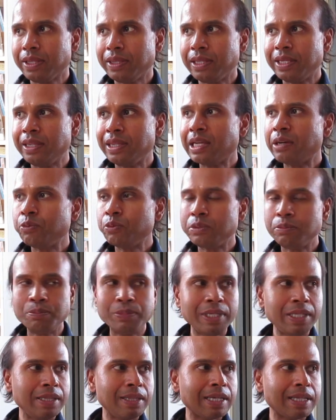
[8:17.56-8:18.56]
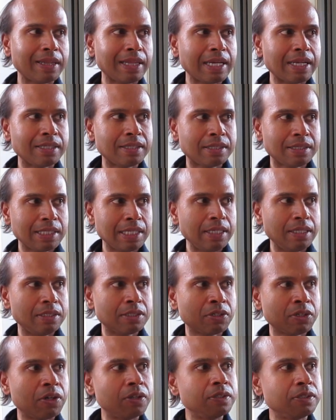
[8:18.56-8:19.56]
then that would mean that that state
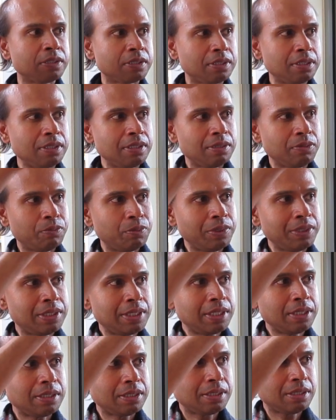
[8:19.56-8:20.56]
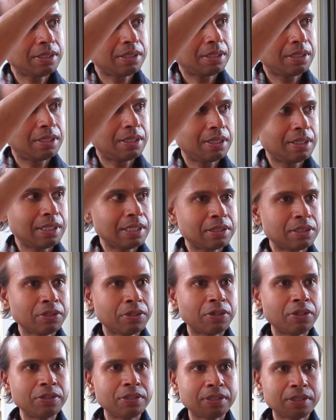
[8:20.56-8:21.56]
is constant, wouldn't it? That's a
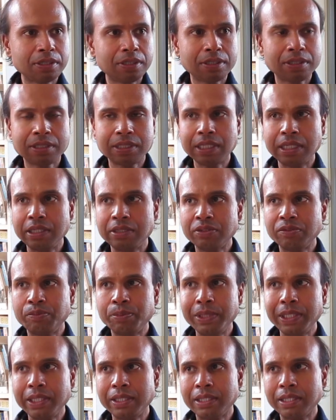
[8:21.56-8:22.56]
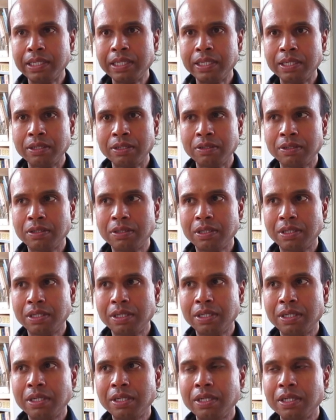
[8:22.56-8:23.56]
constant state of being in the now.
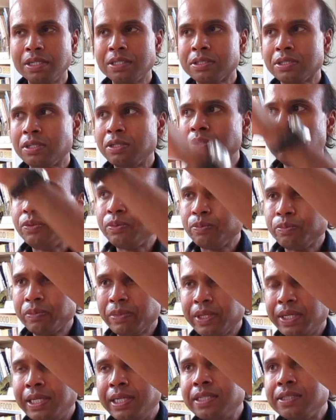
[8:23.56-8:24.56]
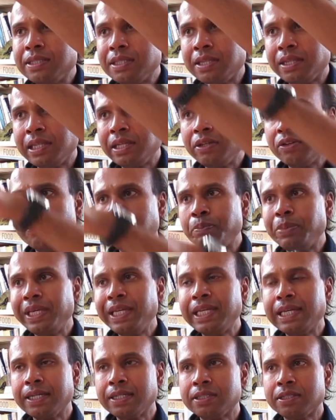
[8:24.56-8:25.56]
So here's the thing of
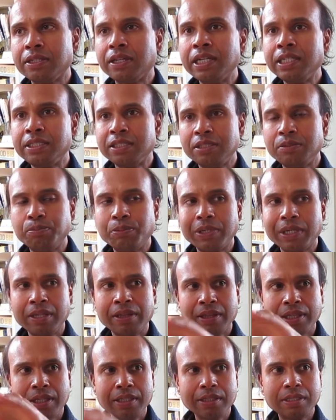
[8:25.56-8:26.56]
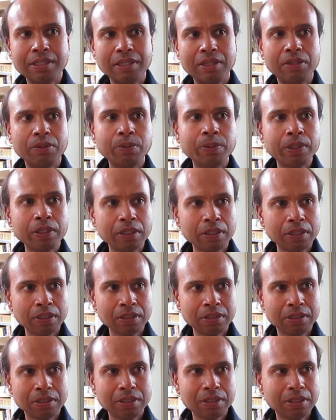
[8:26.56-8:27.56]
being excited by things in the
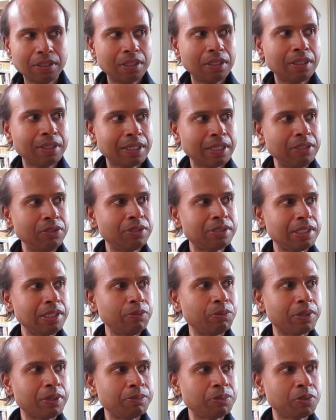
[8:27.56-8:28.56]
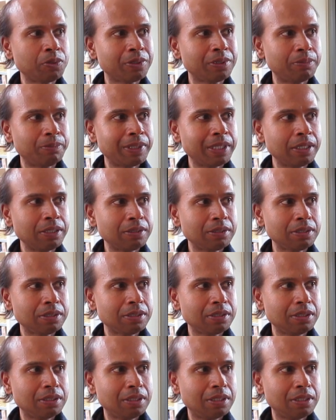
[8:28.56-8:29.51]
world. Can you see what I'm talking about?